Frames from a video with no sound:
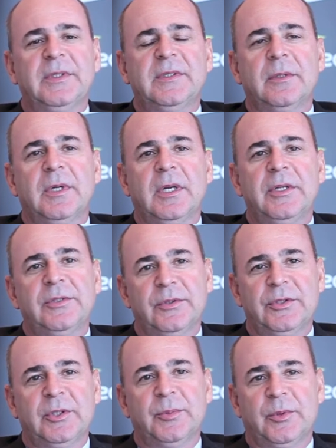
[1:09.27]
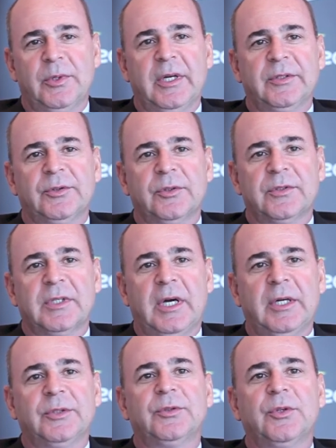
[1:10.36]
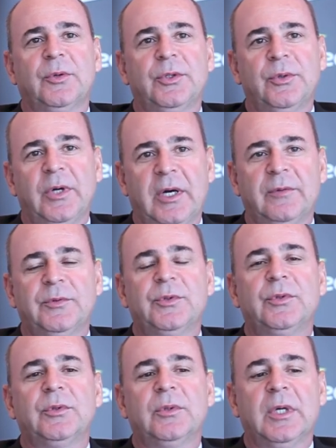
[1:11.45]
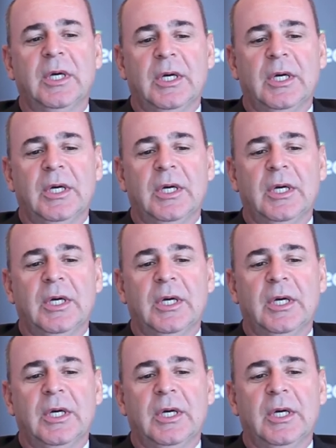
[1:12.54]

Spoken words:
It's a relationship-oriented society, so you have to